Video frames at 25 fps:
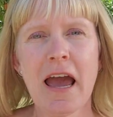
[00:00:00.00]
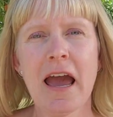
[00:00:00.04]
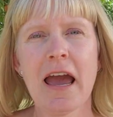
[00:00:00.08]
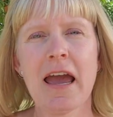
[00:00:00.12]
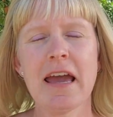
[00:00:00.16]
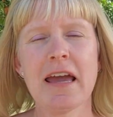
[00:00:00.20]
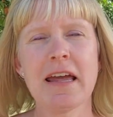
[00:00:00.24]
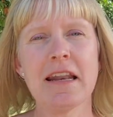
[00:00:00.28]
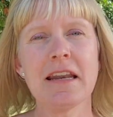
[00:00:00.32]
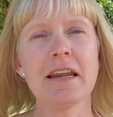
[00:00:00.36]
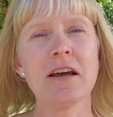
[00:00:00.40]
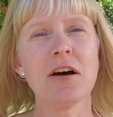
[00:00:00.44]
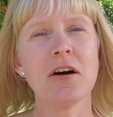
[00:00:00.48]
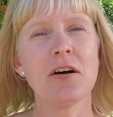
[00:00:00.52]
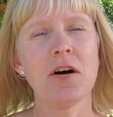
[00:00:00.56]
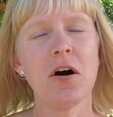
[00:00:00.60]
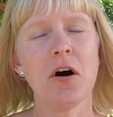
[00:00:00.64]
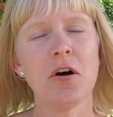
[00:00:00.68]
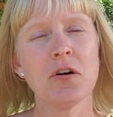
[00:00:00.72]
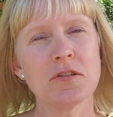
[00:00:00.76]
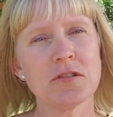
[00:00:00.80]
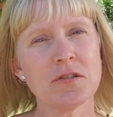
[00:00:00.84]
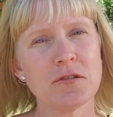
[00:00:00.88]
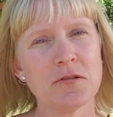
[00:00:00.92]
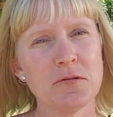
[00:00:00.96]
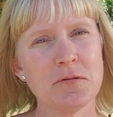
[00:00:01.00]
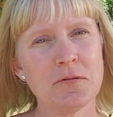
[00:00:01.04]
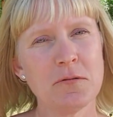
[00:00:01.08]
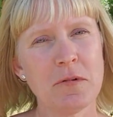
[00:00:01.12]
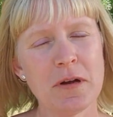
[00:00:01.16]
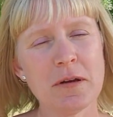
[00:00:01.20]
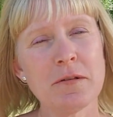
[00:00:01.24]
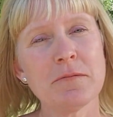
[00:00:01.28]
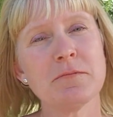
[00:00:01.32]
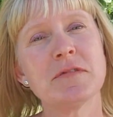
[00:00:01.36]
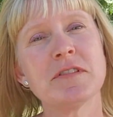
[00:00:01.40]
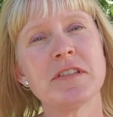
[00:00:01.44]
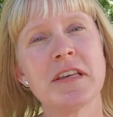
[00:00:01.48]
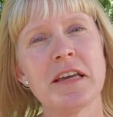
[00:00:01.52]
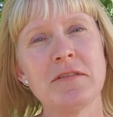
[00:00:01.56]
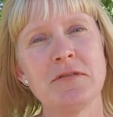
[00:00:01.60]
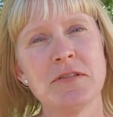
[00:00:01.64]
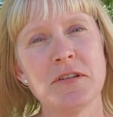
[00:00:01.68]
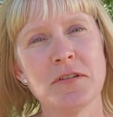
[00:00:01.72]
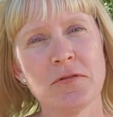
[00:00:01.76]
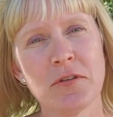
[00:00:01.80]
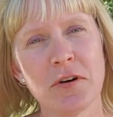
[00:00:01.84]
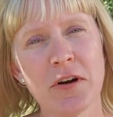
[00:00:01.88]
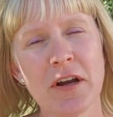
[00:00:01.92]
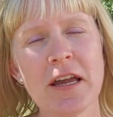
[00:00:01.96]
And also it's
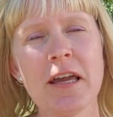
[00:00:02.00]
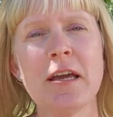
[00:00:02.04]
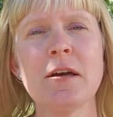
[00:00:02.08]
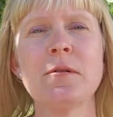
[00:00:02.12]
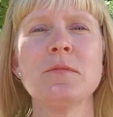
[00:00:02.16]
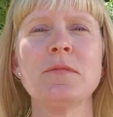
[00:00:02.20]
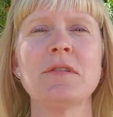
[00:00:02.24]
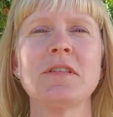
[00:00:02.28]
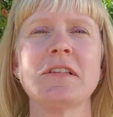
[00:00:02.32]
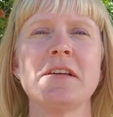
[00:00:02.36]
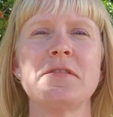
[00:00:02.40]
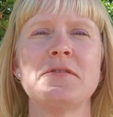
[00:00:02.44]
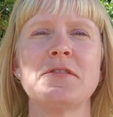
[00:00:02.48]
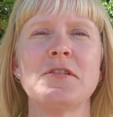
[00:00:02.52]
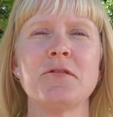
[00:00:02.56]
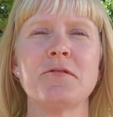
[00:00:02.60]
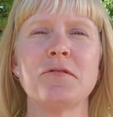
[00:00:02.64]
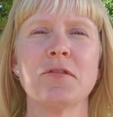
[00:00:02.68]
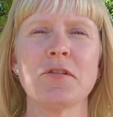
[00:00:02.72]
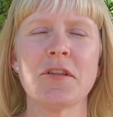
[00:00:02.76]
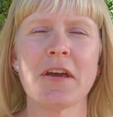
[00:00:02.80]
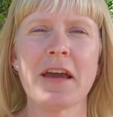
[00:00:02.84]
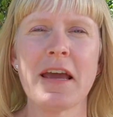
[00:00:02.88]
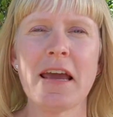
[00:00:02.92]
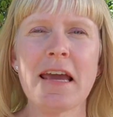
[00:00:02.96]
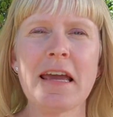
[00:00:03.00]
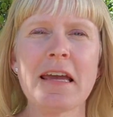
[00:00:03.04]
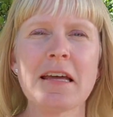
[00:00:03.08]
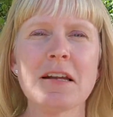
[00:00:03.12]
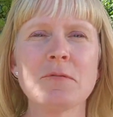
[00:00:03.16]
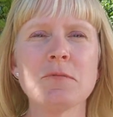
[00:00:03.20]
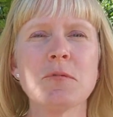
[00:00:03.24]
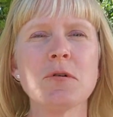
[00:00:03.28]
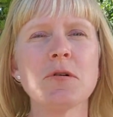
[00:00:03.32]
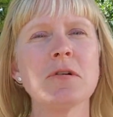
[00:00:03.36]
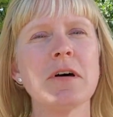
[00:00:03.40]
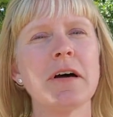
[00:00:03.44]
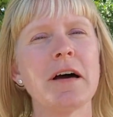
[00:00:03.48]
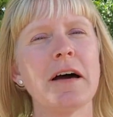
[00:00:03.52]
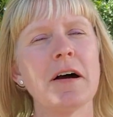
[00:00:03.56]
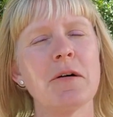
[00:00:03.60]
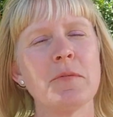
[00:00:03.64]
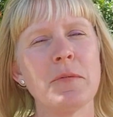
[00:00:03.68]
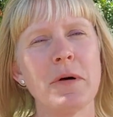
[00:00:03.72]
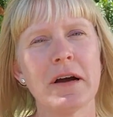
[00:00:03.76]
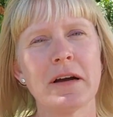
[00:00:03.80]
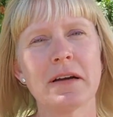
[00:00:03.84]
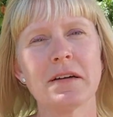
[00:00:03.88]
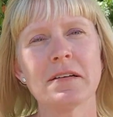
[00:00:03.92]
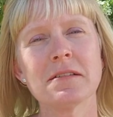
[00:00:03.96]
safety for him, safety for the animal.
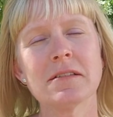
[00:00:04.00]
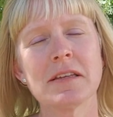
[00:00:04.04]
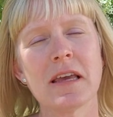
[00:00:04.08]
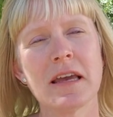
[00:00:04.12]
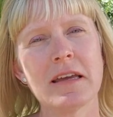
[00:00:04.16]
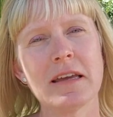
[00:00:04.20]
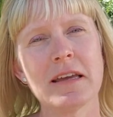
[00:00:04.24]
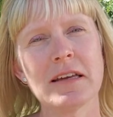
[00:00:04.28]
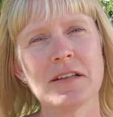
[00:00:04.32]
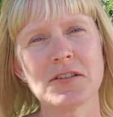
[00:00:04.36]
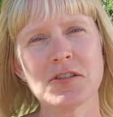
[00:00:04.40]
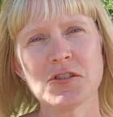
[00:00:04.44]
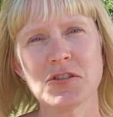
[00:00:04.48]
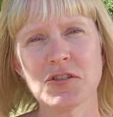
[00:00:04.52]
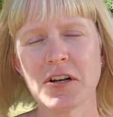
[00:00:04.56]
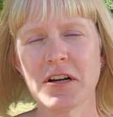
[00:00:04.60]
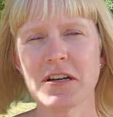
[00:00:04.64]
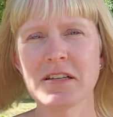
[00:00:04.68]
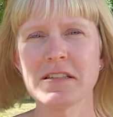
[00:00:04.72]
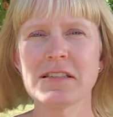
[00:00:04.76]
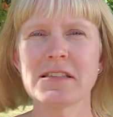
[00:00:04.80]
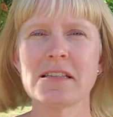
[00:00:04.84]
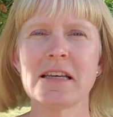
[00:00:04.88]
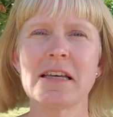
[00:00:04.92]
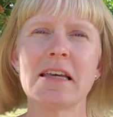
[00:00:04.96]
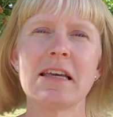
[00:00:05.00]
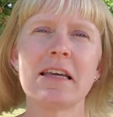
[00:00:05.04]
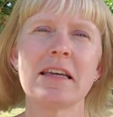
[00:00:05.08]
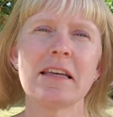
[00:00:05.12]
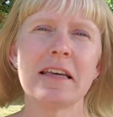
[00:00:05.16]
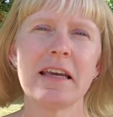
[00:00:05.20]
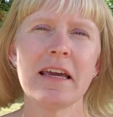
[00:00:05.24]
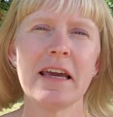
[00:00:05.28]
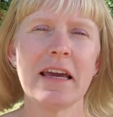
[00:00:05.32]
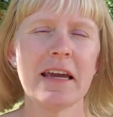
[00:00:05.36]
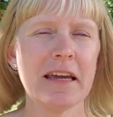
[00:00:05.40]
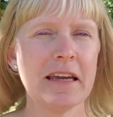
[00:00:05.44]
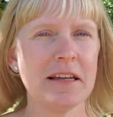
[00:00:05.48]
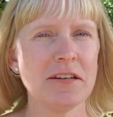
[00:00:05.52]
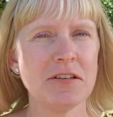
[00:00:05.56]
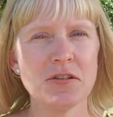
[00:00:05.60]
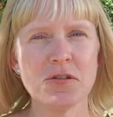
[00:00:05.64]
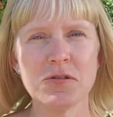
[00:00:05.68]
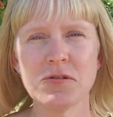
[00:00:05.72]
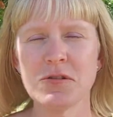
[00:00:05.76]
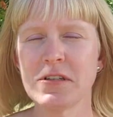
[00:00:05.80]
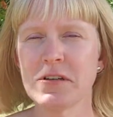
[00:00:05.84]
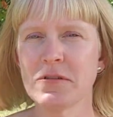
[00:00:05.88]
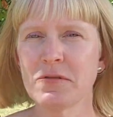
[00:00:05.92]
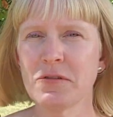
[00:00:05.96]
Alpacas can get stressed, they can kick and
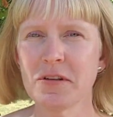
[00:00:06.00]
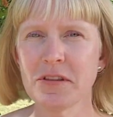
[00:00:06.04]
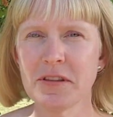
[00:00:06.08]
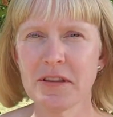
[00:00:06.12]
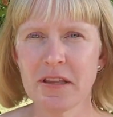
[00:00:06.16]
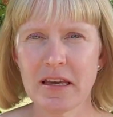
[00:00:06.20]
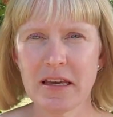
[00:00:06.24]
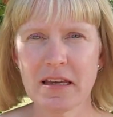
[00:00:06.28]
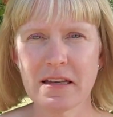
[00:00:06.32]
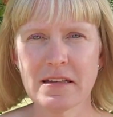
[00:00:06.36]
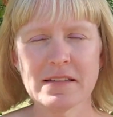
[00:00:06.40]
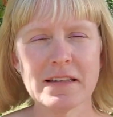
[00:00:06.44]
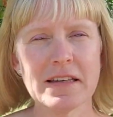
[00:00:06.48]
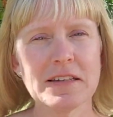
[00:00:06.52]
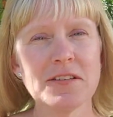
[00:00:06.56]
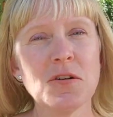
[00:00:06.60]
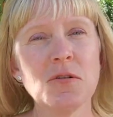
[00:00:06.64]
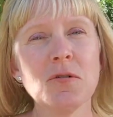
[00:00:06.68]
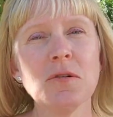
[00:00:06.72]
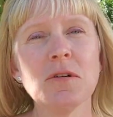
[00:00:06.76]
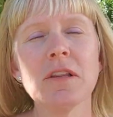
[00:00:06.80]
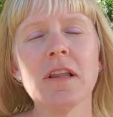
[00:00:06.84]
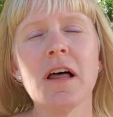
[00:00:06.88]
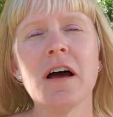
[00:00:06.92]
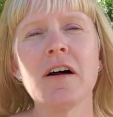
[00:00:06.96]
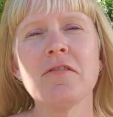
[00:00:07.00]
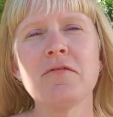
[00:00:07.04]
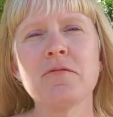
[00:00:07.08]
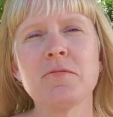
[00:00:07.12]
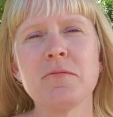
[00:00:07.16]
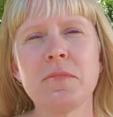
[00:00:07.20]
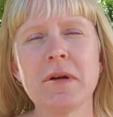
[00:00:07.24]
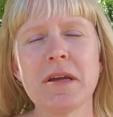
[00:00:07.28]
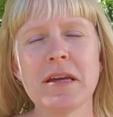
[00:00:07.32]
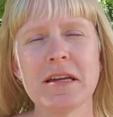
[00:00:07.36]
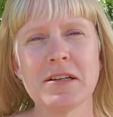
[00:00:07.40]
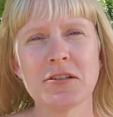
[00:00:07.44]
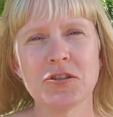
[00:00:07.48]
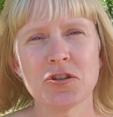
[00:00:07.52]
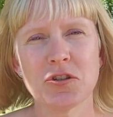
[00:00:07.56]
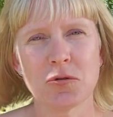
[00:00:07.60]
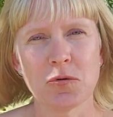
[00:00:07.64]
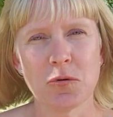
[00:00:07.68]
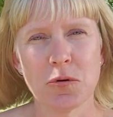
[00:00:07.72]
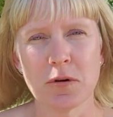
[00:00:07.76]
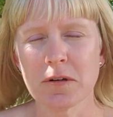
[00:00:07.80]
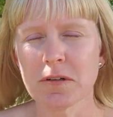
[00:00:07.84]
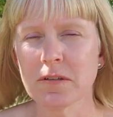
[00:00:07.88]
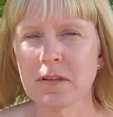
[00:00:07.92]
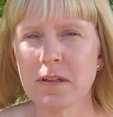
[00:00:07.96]
do different things. They don't love being
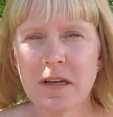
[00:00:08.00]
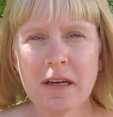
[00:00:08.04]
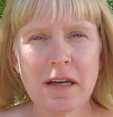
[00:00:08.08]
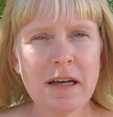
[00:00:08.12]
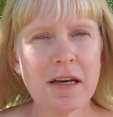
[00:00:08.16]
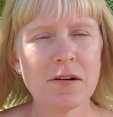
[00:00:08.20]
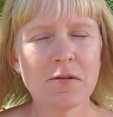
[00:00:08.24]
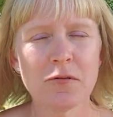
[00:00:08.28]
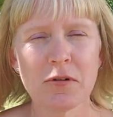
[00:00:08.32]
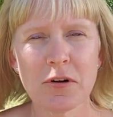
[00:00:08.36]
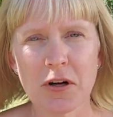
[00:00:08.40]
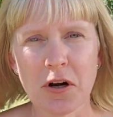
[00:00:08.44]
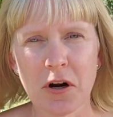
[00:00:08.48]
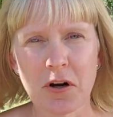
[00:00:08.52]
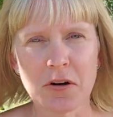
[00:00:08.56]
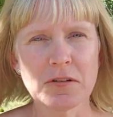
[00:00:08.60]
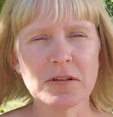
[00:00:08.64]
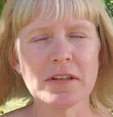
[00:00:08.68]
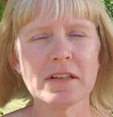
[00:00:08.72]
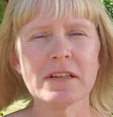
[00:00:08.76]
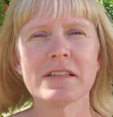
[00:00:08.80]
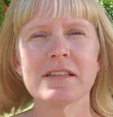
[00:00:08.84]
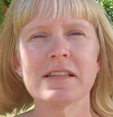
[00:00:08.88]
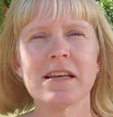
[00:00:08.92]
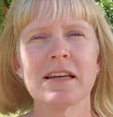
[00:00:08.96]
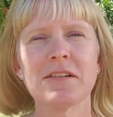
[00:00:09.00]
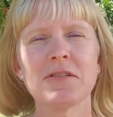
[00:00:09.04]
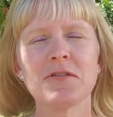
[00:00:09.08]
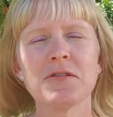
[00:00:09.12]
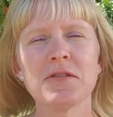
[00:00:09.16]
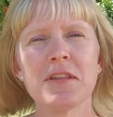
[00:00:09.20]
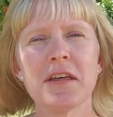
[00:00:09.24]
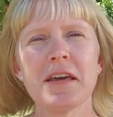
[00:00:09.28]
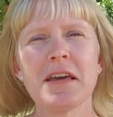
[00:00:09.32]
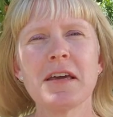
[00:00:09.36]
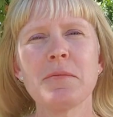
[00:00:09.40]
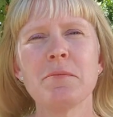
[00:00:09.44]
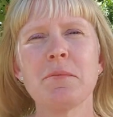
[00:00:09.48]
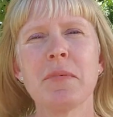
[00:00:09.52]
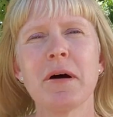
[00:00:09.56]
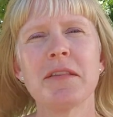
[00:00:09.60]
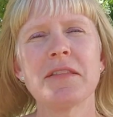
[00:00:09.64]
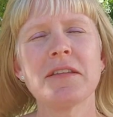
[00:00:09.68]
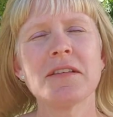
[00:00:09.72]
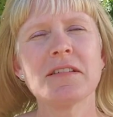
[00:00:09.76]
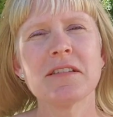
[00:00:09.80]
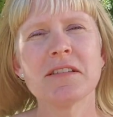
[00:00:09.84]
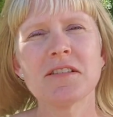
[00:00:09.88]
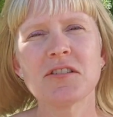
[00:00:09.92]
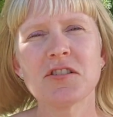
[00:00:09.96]
shorn, regardless, I don't think, but
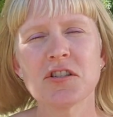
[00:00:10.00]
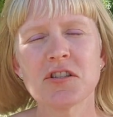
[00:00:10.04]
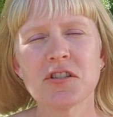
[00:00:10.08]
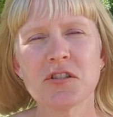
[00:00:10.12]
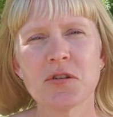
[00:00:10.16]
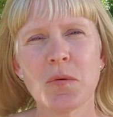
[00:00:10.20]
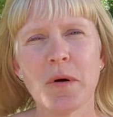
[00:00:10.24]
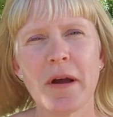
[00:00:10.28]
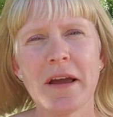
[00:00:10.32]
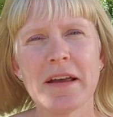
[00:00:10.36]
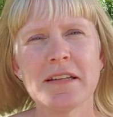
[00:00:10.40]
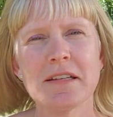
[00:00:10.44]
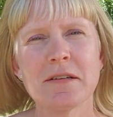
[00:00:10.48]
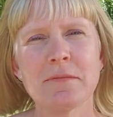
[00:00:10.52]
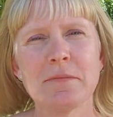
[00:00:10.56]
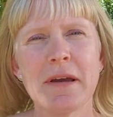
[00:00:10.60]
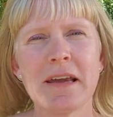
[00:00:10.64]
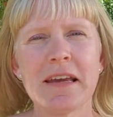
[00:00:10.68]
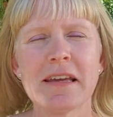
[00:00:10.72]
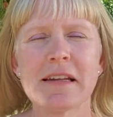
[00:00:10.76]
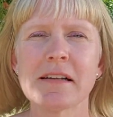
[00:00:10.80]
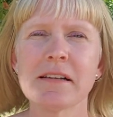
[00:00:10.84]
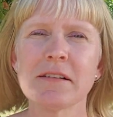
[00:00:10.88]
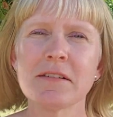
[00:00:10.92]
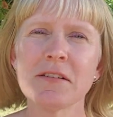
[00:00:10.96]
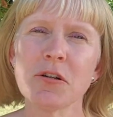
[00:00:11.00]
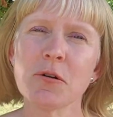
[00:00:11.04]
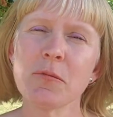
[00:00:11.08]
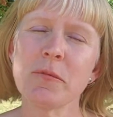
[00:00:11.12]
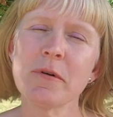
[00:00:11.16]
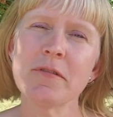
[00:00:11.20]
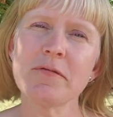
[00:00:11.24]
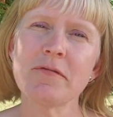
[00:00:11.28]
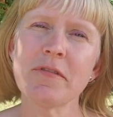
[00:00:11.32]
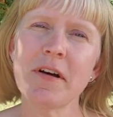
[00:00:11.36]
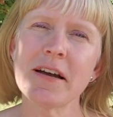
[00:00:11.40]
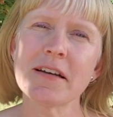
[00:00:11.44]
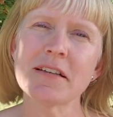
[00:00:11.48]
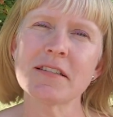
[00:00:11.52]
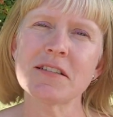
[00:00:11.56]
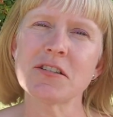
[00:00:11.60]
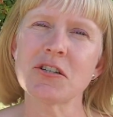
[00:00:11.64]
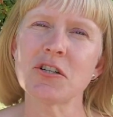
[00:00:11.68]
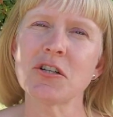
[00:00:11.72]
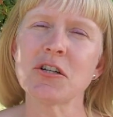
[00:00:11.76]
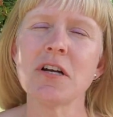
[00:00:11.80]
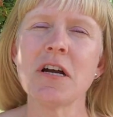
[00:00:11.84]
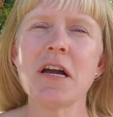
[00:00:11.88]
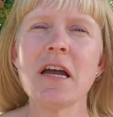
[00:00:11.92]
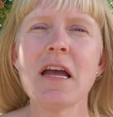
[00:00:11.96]
this is just a way to make it a little bit
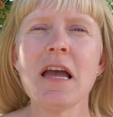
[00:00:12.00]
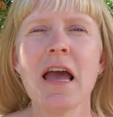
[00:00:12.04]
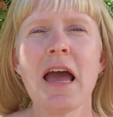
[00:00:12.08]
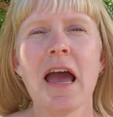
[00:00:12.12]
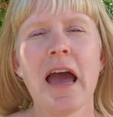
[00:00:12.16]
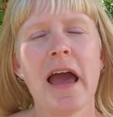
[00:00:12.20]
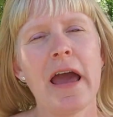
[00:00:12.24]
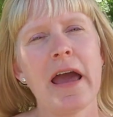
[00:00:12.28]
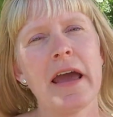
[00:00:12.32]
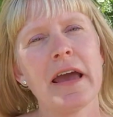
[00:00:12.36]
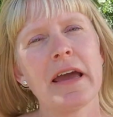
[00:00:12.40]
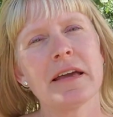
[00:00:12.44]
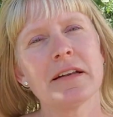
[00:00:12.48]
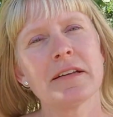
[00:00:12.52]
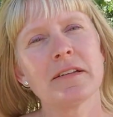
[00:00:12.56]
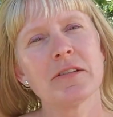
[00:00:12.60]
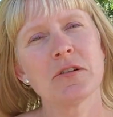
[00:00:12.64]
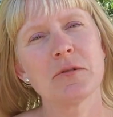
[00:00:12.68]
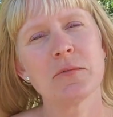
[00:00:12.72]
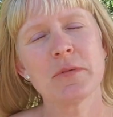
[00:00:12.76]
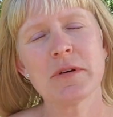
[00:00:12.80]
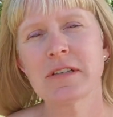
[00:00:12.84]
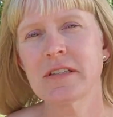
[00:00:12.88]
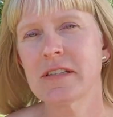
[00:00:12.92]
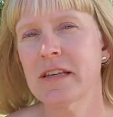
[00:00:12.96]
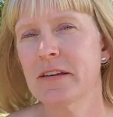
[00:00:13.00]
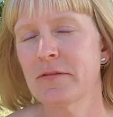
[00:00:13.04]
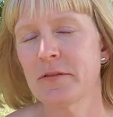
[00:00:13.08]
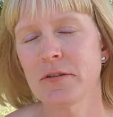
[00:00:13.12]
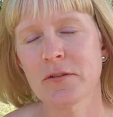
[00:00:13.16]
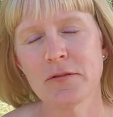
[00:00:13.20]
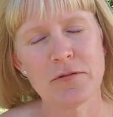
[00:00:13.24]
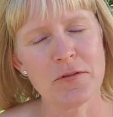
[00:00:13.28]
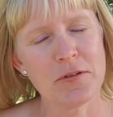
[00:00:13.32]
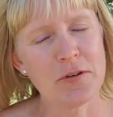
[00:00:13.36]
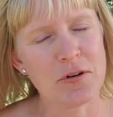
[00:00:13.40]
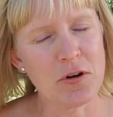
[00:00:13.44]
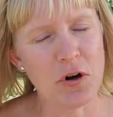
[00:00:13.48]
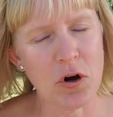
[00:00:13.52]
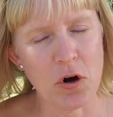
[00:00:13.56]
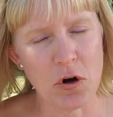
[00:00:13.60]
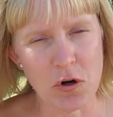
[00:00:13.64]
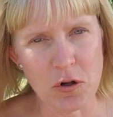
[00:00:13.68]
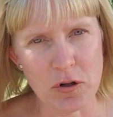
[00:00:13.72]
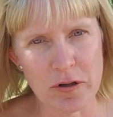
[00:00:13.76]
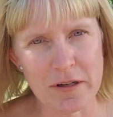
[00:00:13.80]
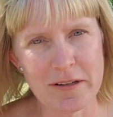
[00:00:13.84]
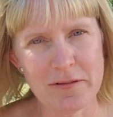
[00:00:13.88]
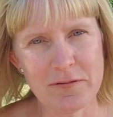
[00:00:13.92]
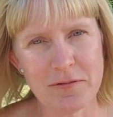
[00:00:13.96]
faster and a little bit safer for
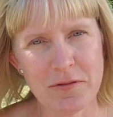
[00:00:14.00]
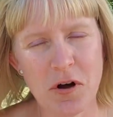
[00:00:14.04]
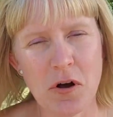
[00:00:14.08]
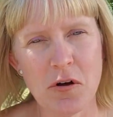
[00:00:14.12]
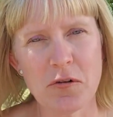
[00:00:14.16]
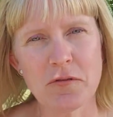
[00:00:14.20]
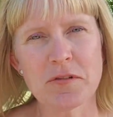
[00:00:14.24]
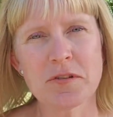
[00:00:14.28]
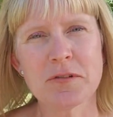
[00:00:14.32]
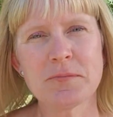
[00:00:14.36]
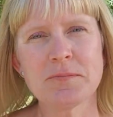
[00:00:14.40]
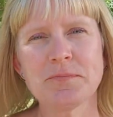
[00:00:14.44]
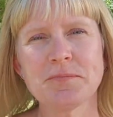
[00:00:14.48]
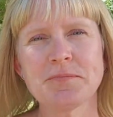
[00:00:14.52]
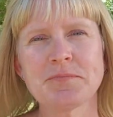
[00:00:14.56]
all involved.